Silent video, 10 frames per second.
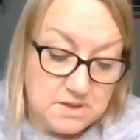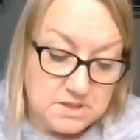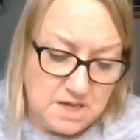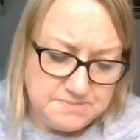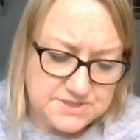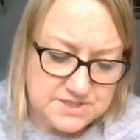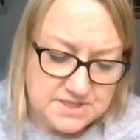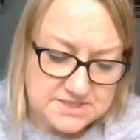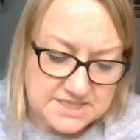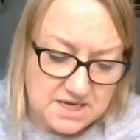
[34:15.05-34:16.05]
"Come, sir,"
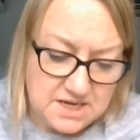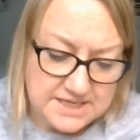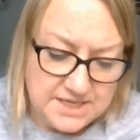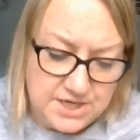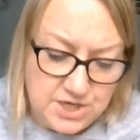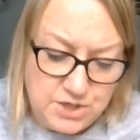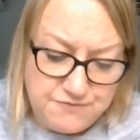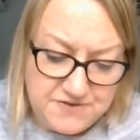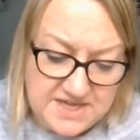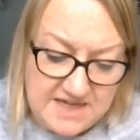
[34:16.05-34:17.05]
said I, "you
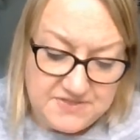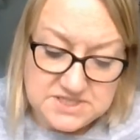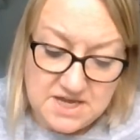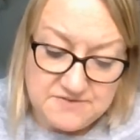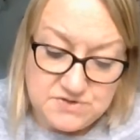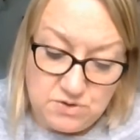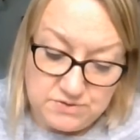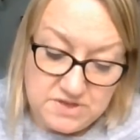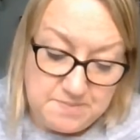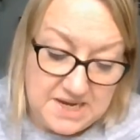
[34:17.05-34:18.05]
forget that I have not
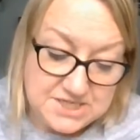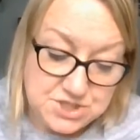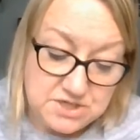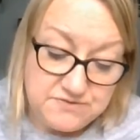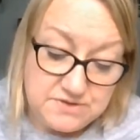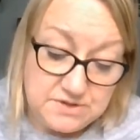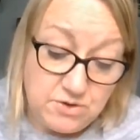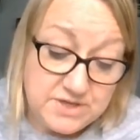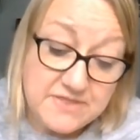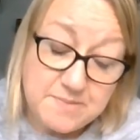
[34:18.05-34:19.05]

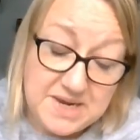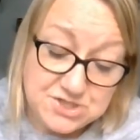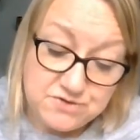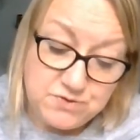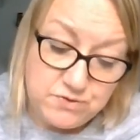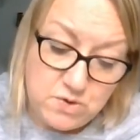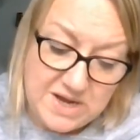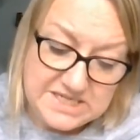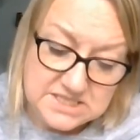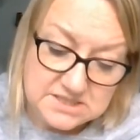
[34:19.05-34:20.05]
yet the pleasure of your
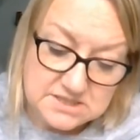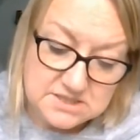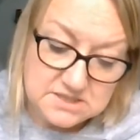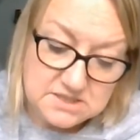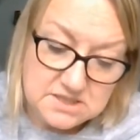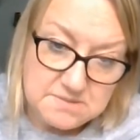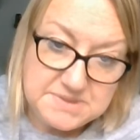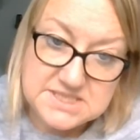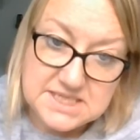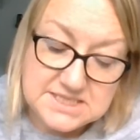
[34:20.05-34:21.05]
acquaintance. Be
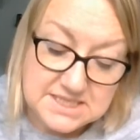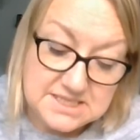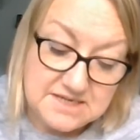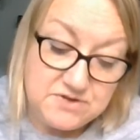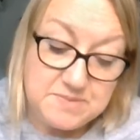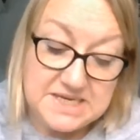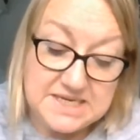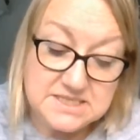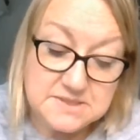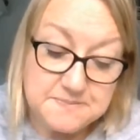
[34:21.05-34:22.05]
seated, if you
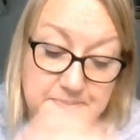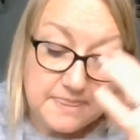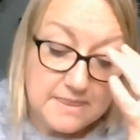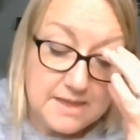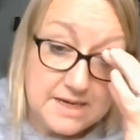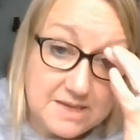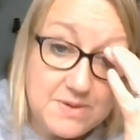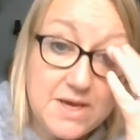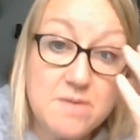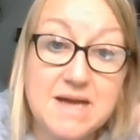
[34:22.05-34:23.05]
please." And here
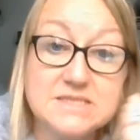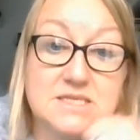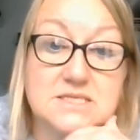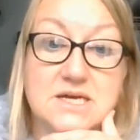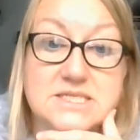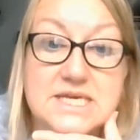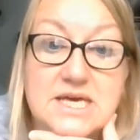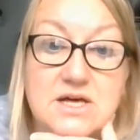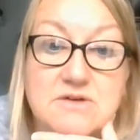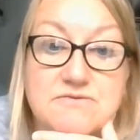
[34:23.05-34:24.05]
we go back to this
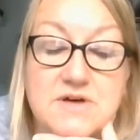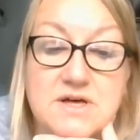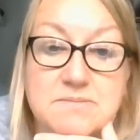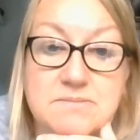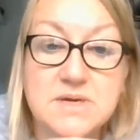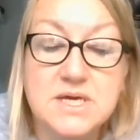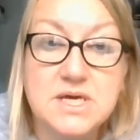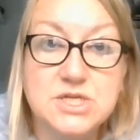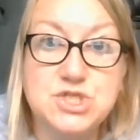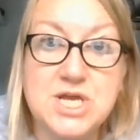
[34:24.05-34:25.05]
idea of
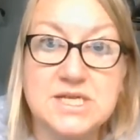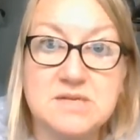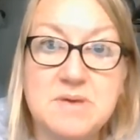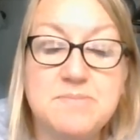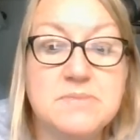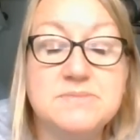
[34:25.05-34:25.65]
gentlemanly